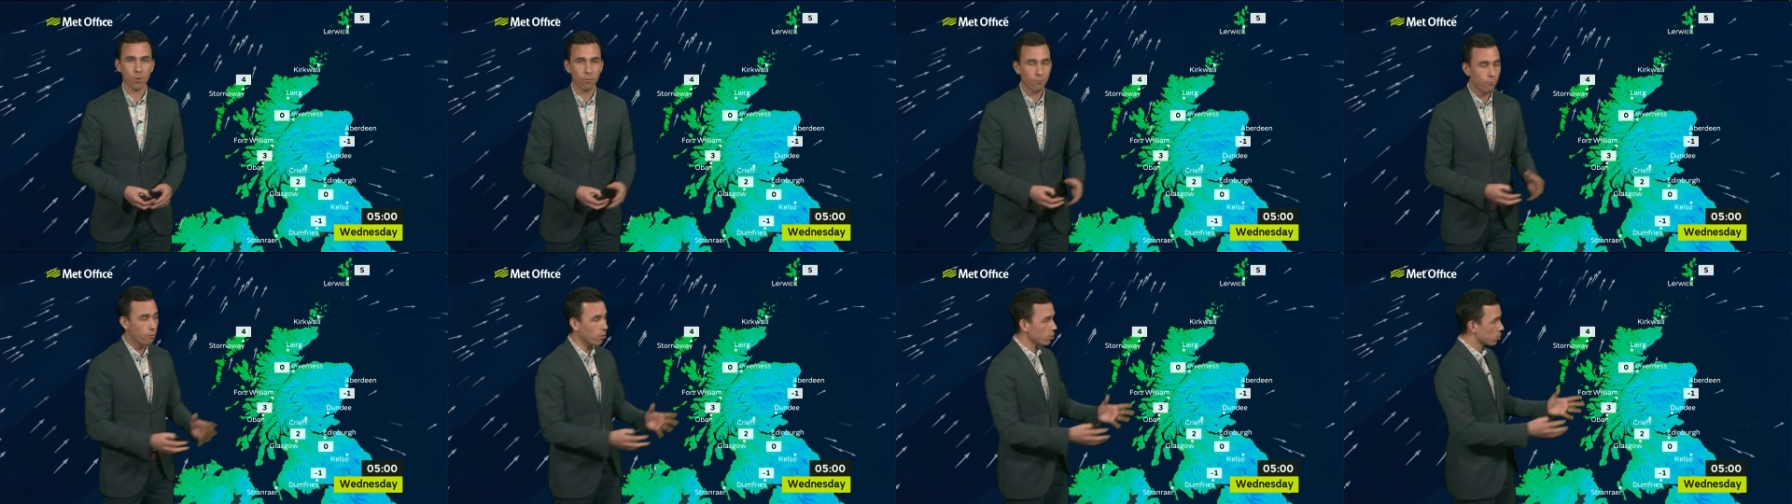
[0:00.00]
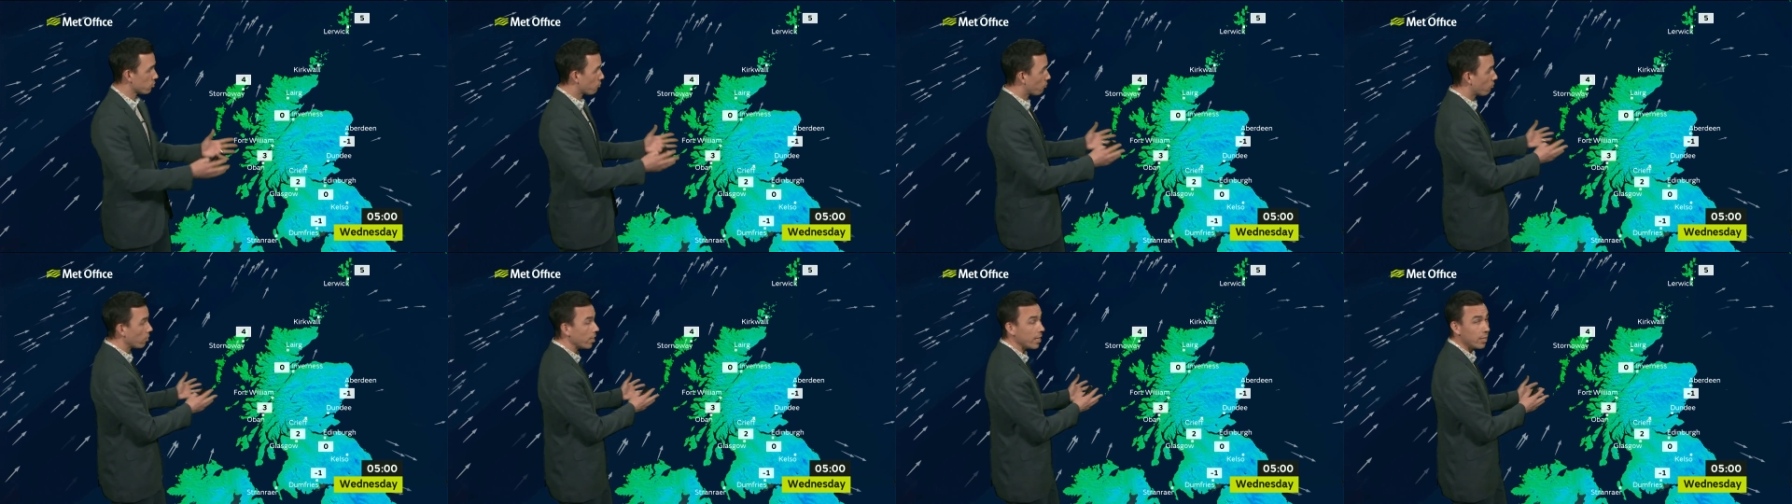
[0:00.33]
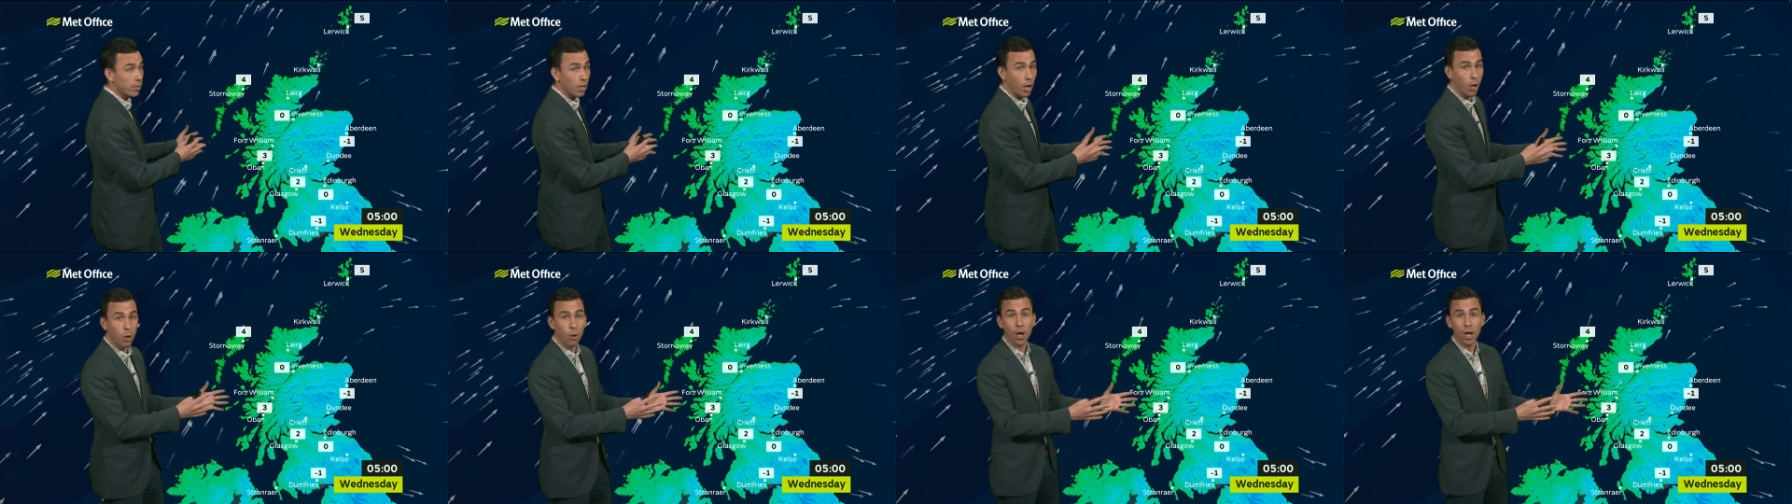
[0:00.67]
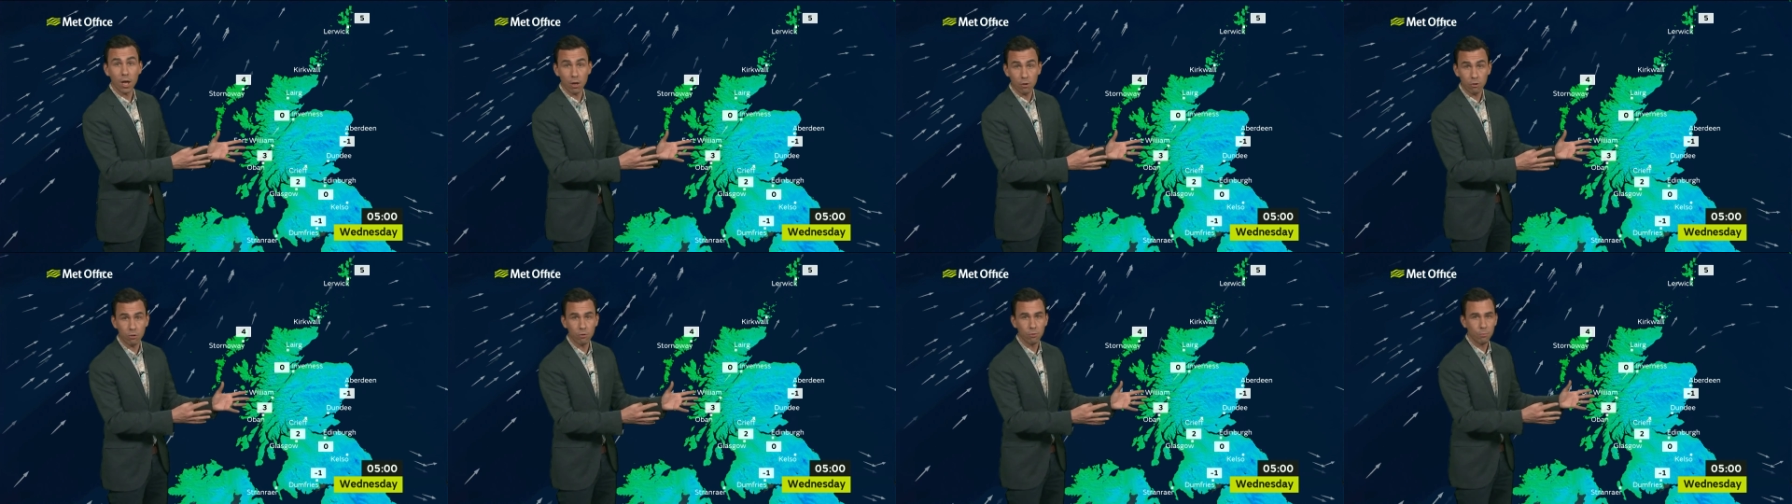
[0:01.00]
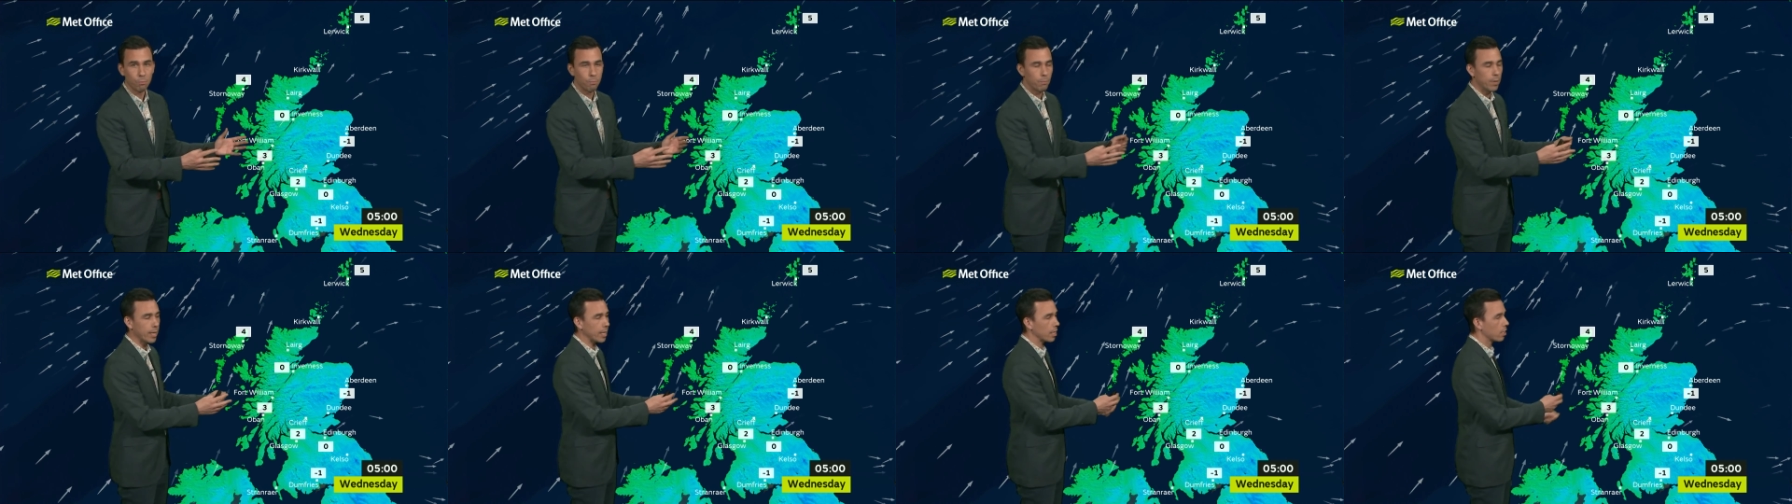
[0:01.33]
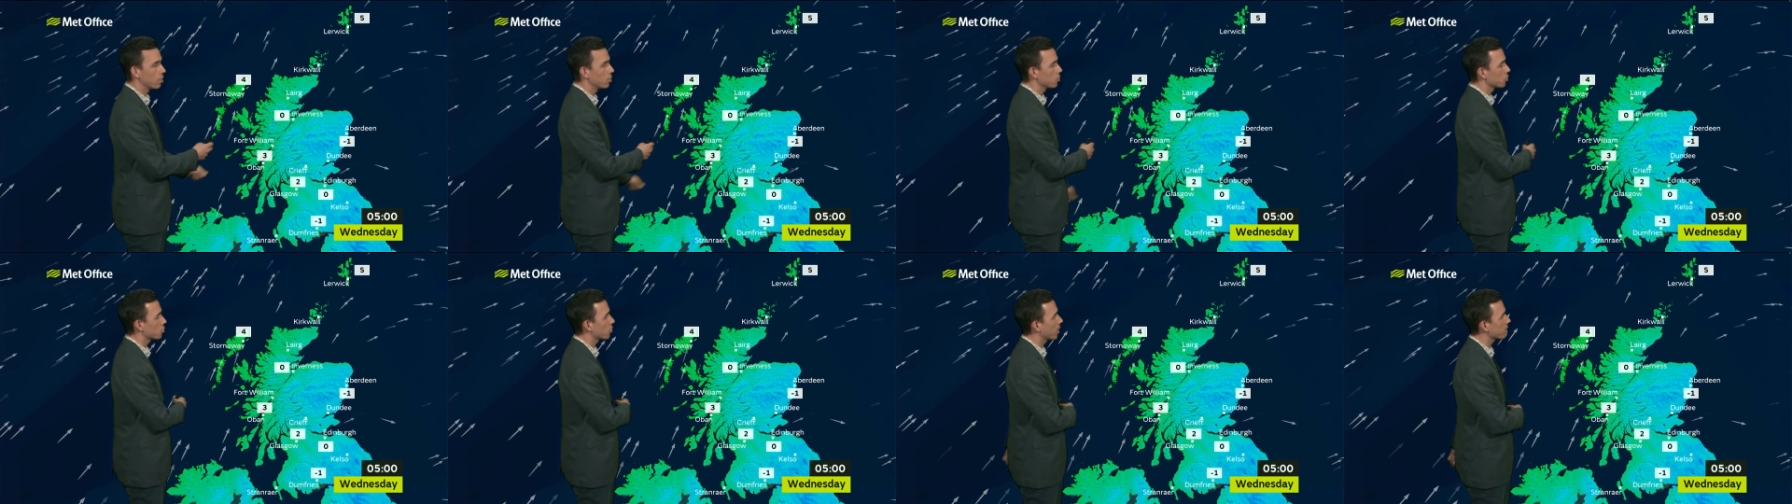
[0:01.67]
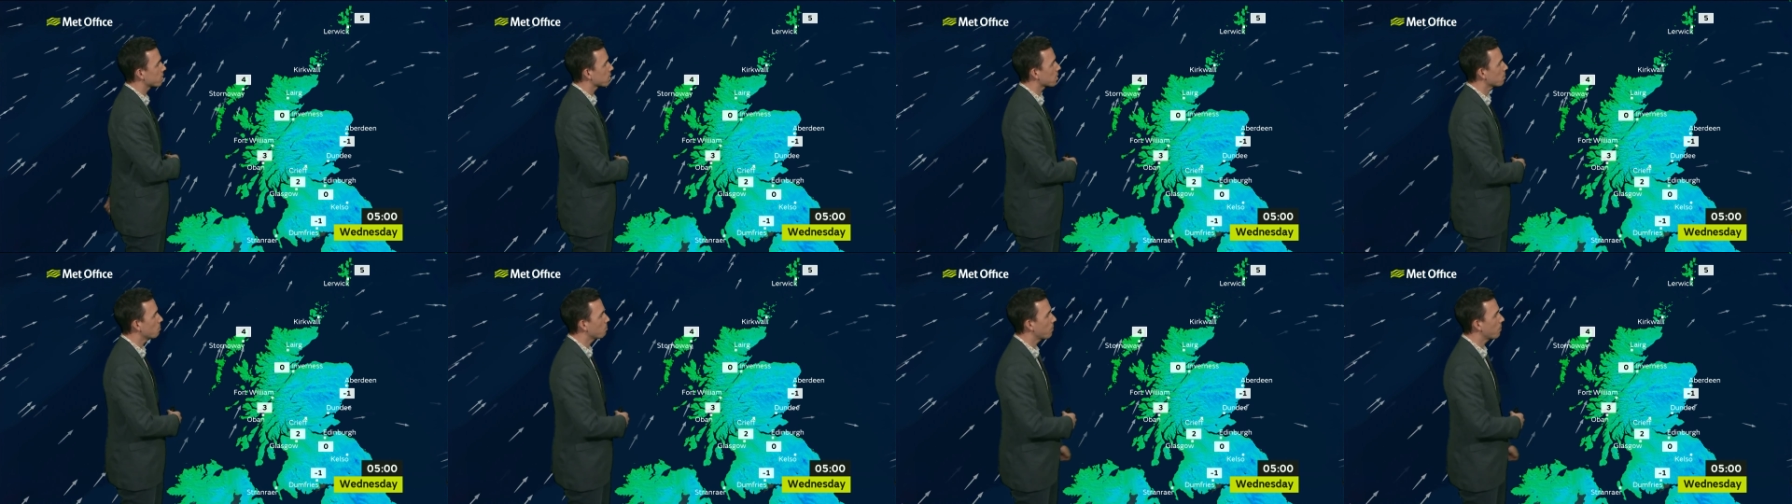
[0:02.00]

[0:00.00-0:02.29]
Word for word: Frost-free, though, big contrast